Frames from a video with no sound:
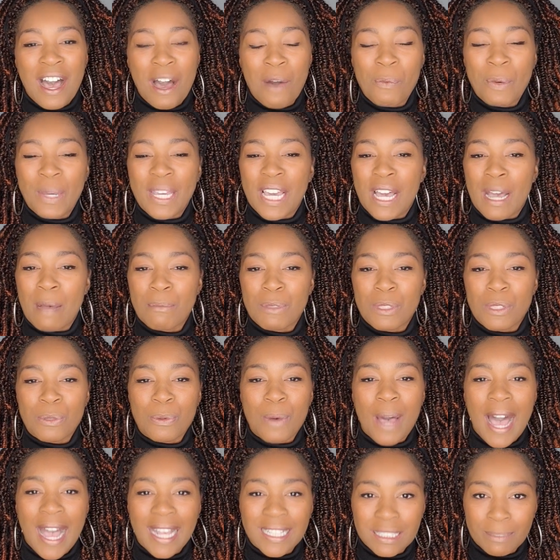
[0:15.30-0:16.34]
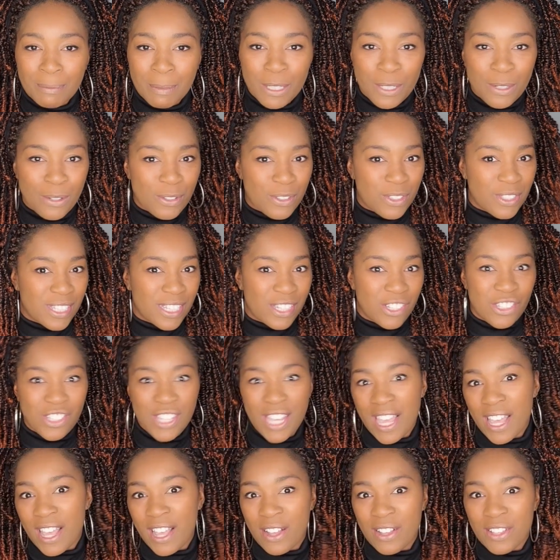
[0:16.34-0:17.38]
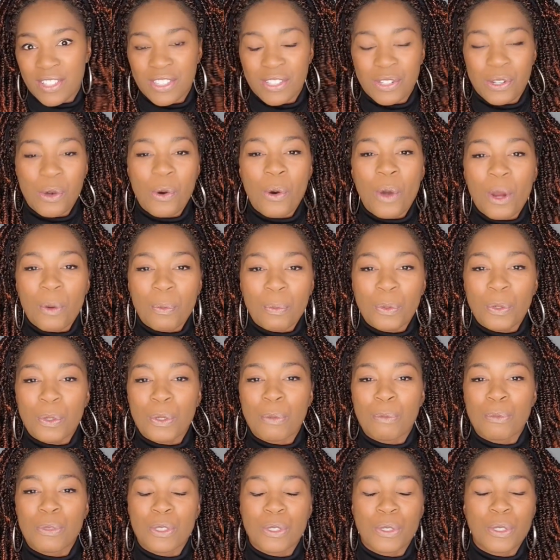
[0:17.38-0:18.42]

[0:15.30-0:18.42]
We come to hospitals, to jails, to courtrooms,